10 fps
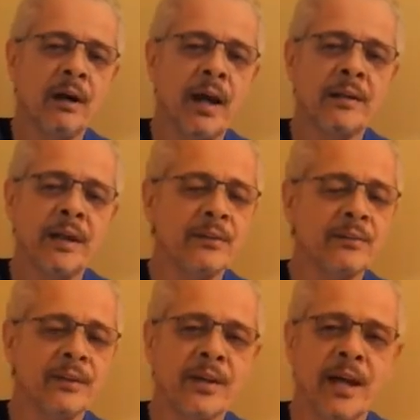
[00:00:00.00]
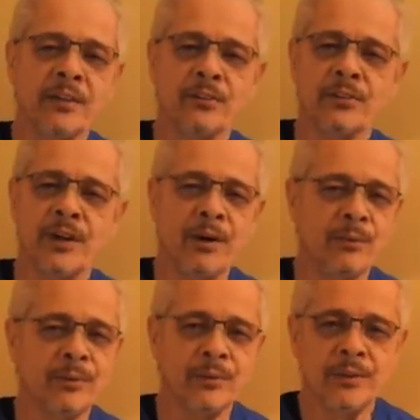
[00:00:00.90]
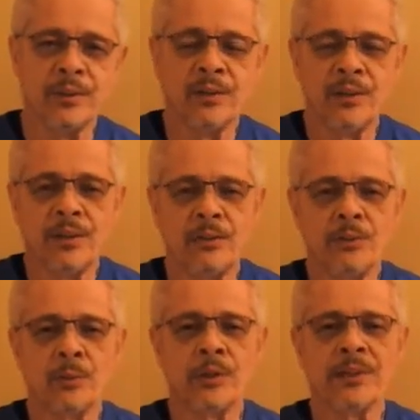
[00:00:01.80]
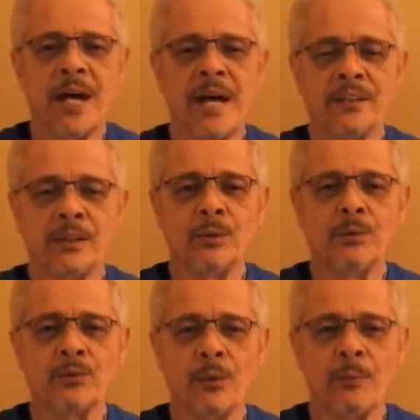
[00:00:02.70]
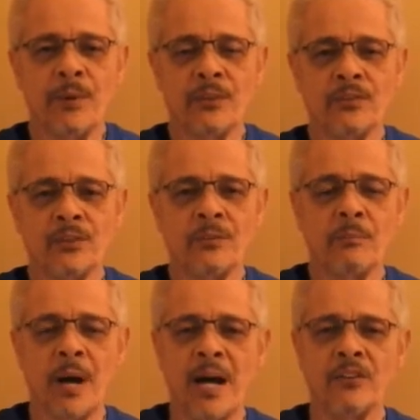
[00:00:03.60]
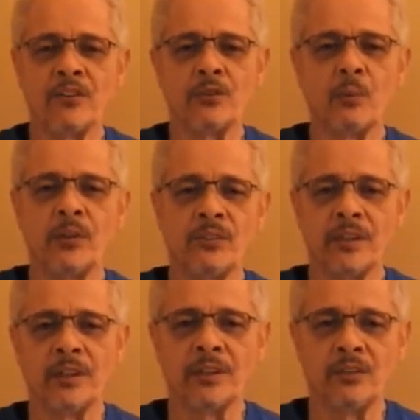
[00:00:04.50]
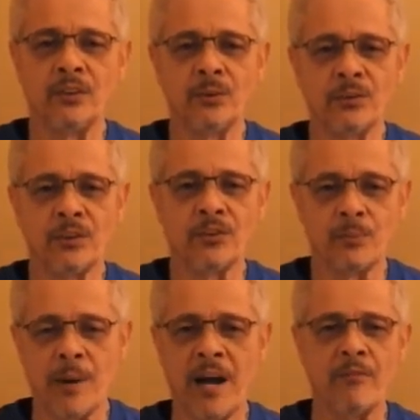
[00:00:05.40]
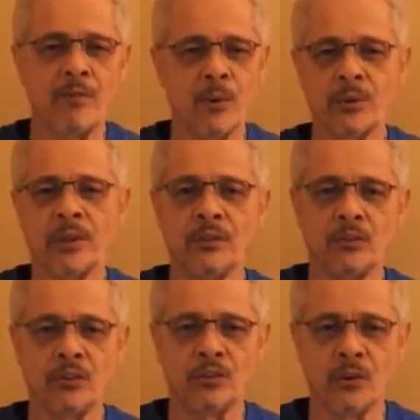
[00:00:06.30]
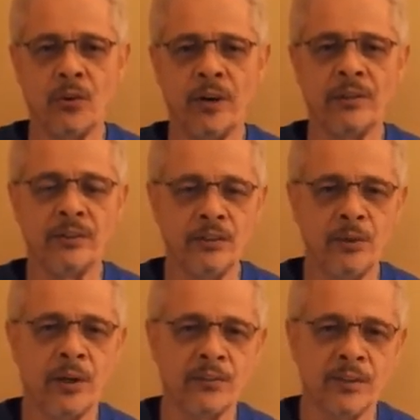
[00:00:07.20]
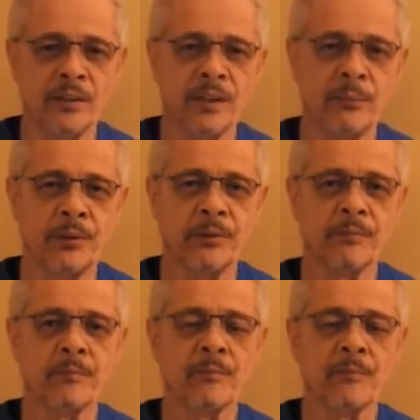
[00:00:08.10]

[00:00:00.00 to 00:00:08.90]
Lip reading: And the answer to that is no. You will not lose your pension by switching unions, by voting to join USA Limited.